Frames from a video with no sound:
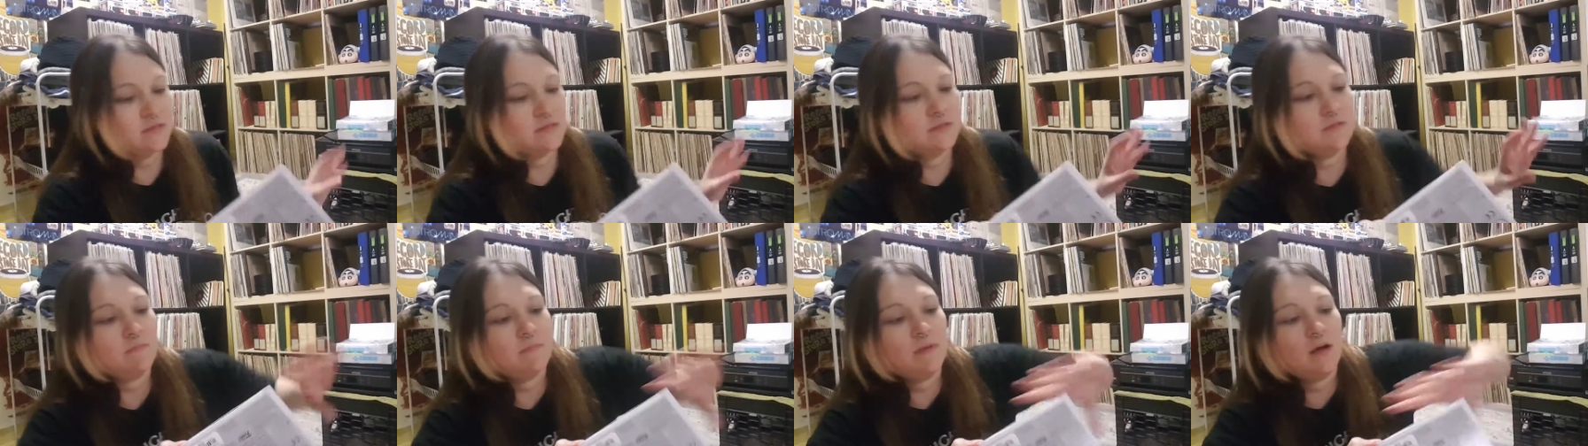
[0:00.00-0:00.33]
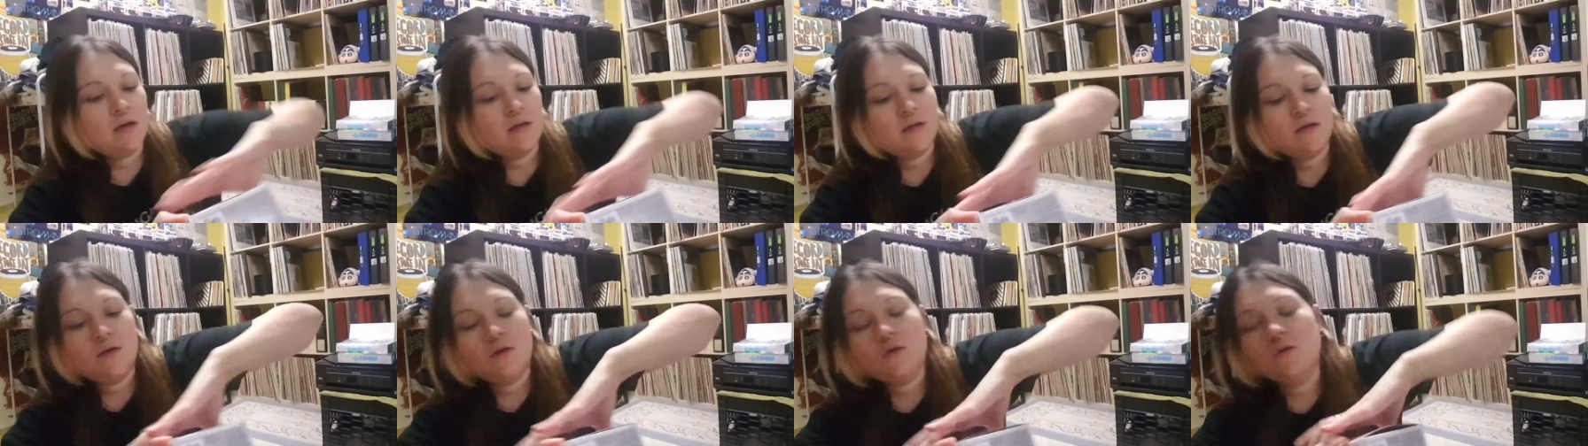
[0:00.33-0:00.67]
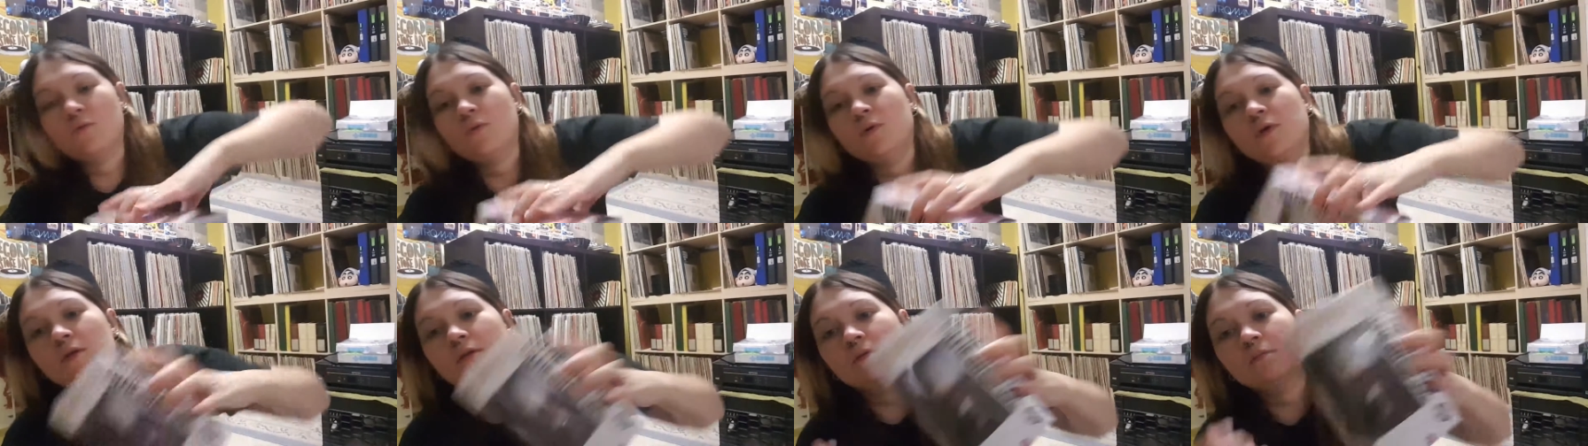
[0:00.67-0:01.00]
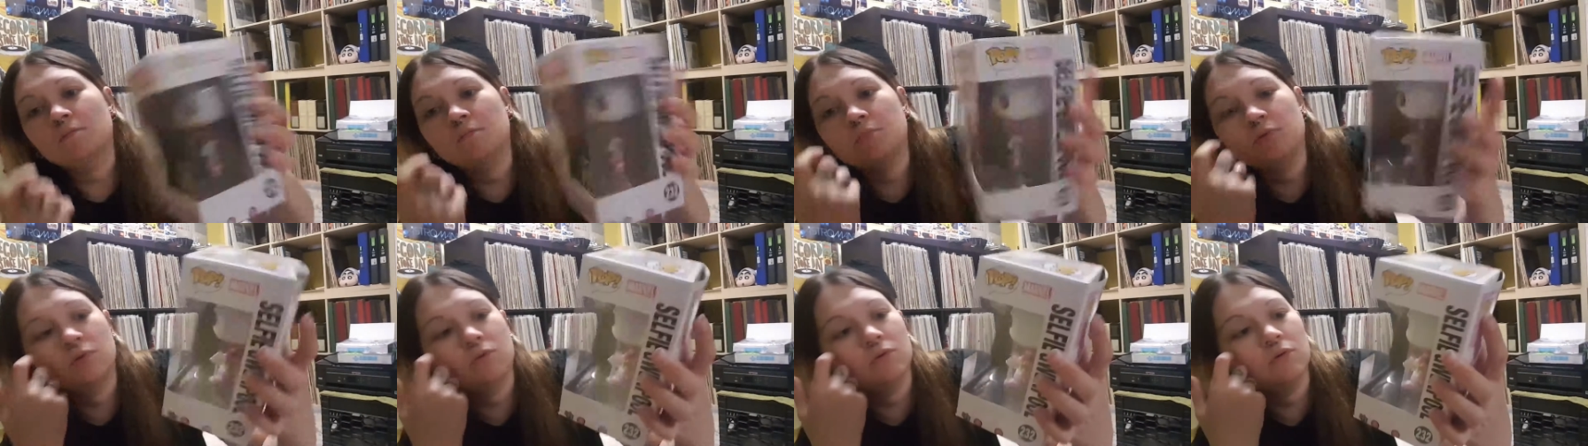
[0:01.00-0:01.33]
is my
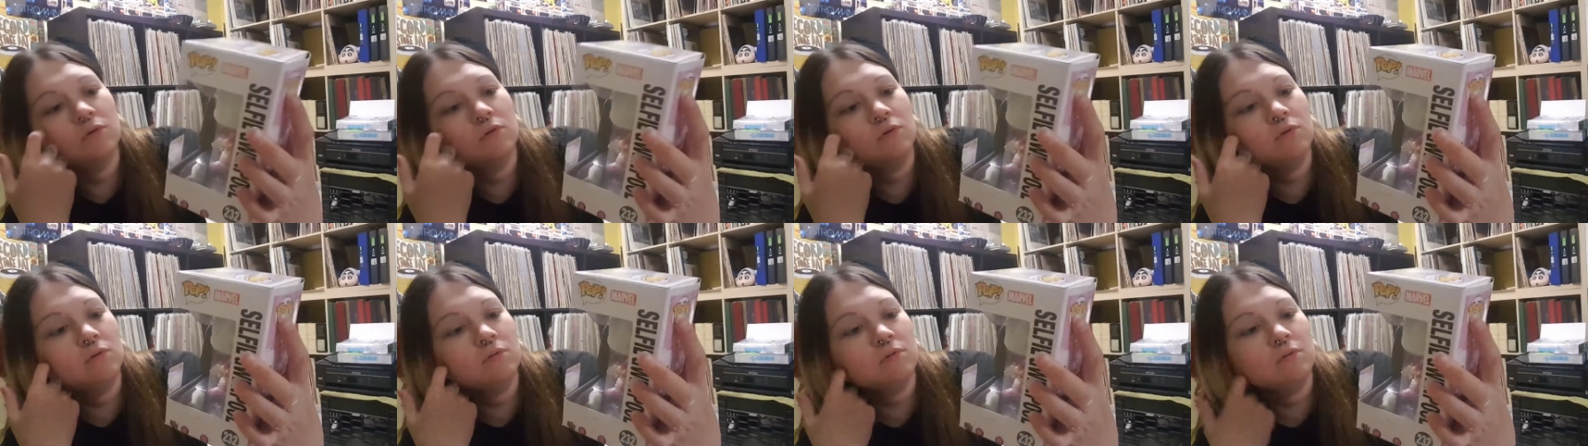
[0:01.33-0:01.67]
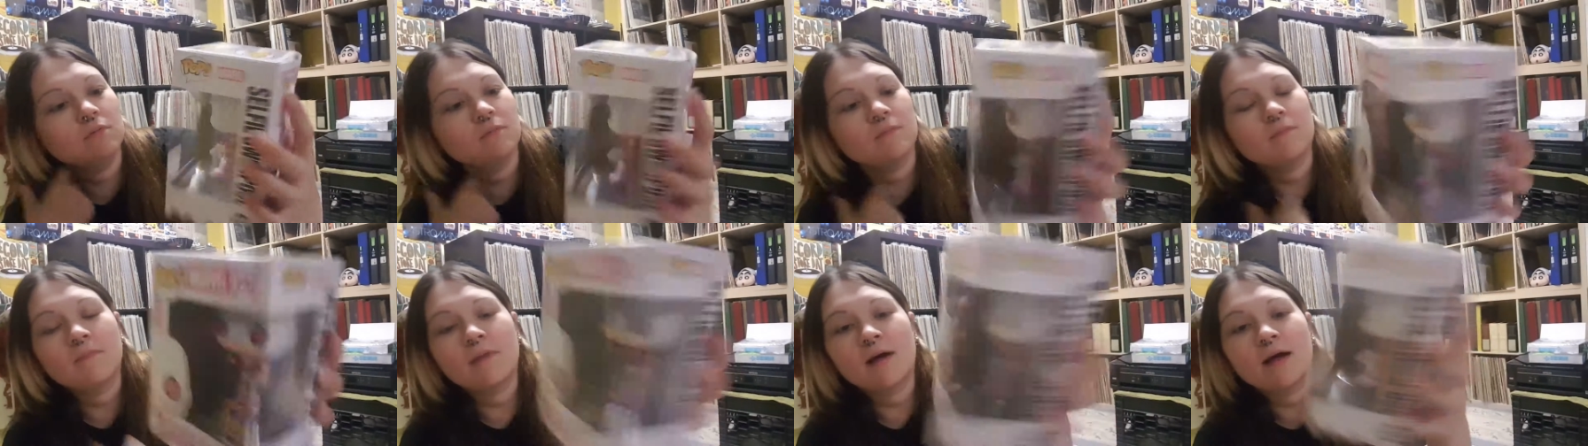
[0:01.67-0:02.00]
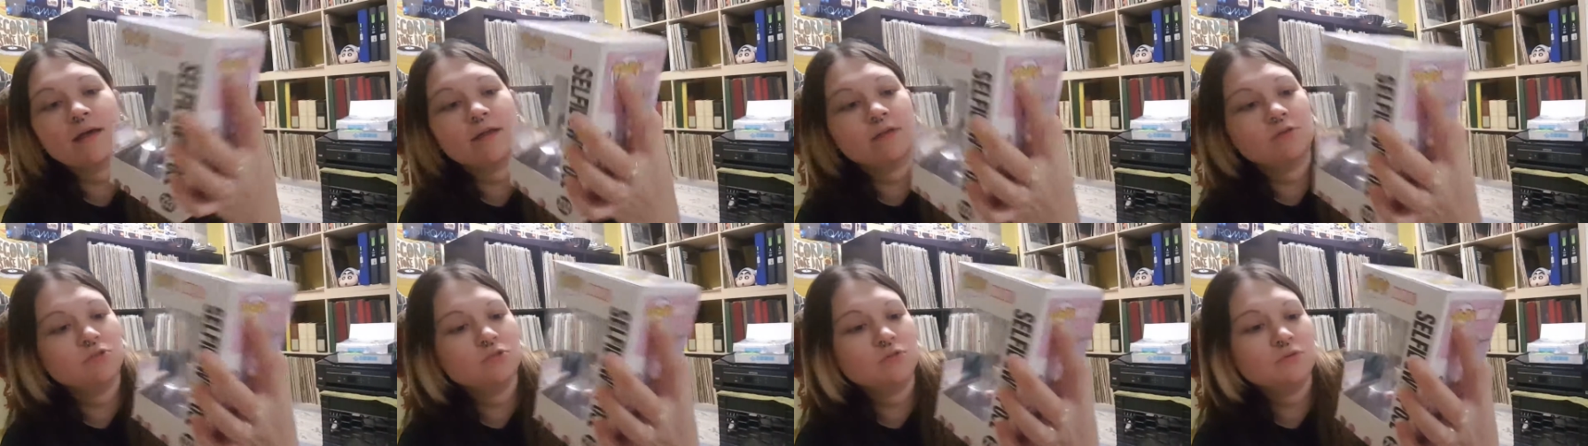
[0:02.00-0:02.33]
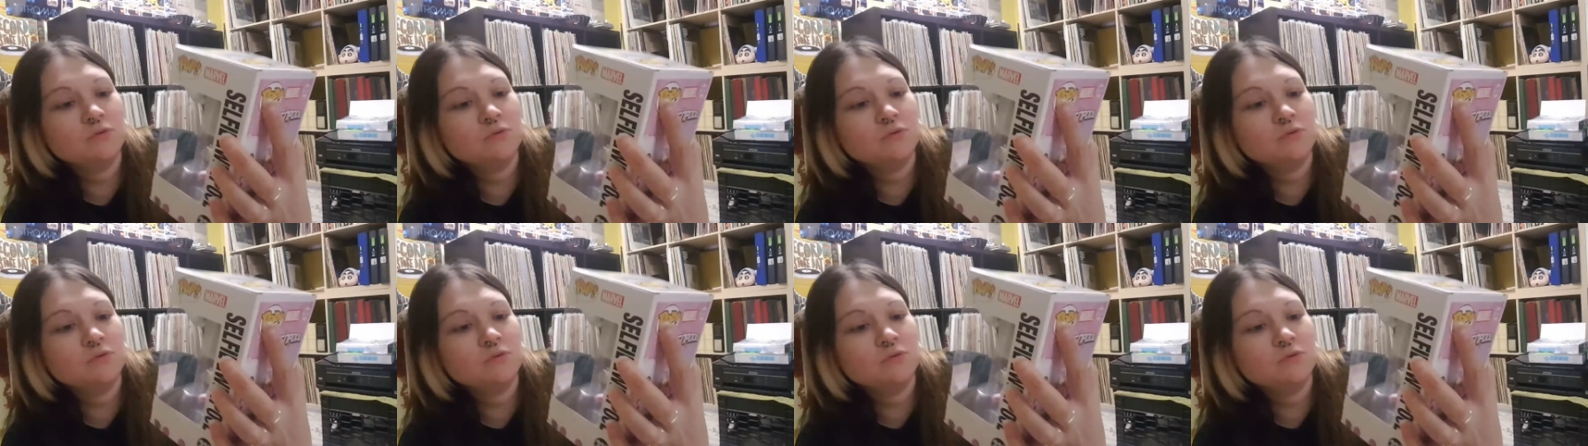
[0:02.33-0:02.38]
Gwyn Pool, my